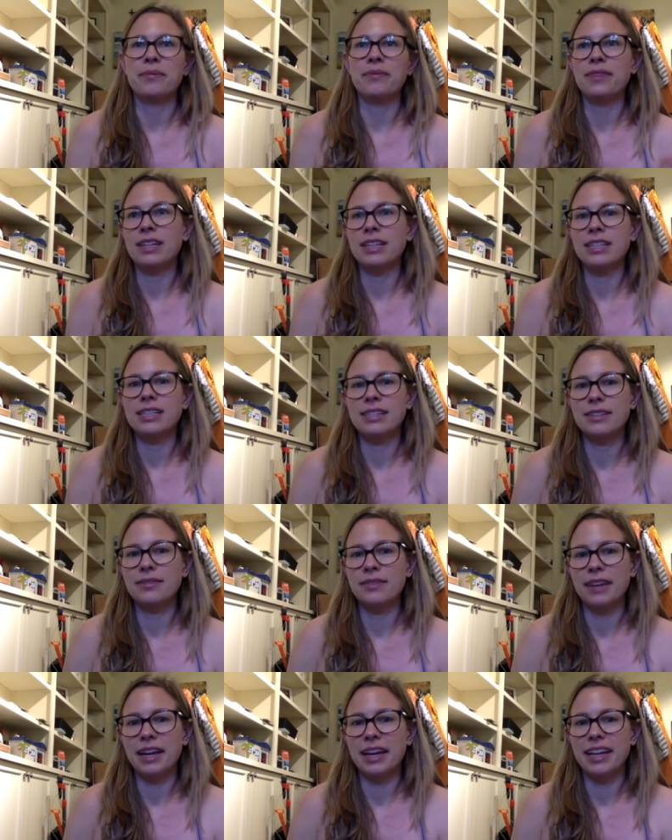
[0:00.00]
fitness
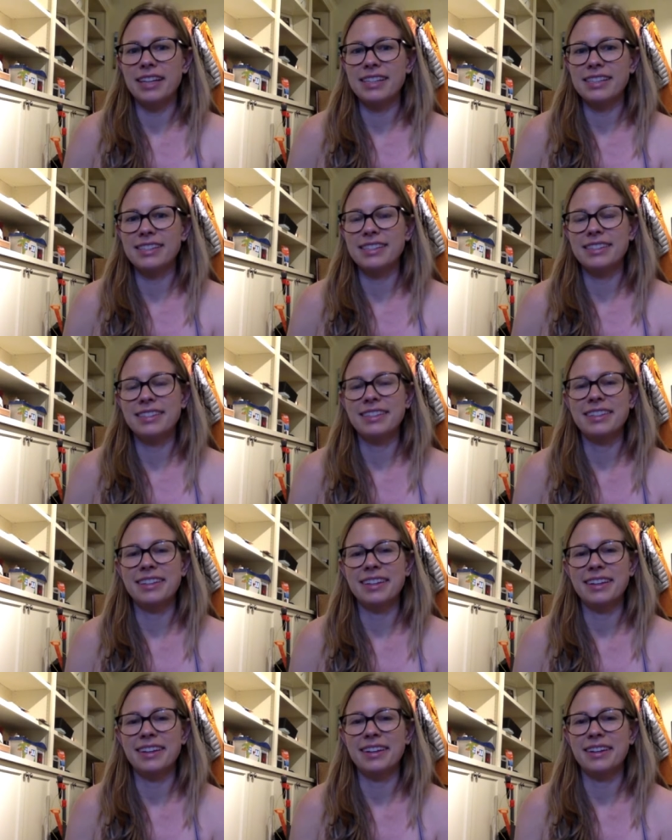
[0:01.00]
advice,
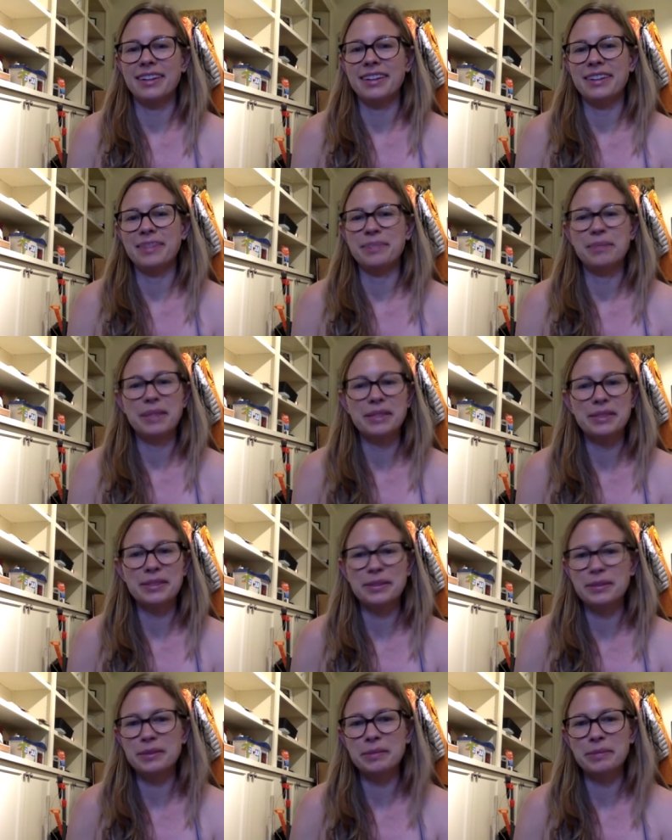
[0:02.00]
muscle
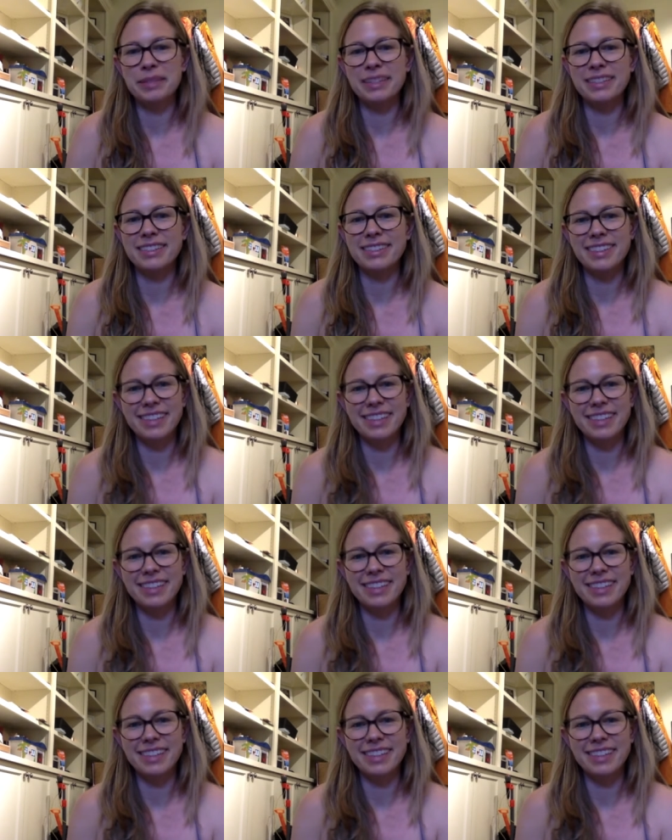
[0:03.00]
groupings,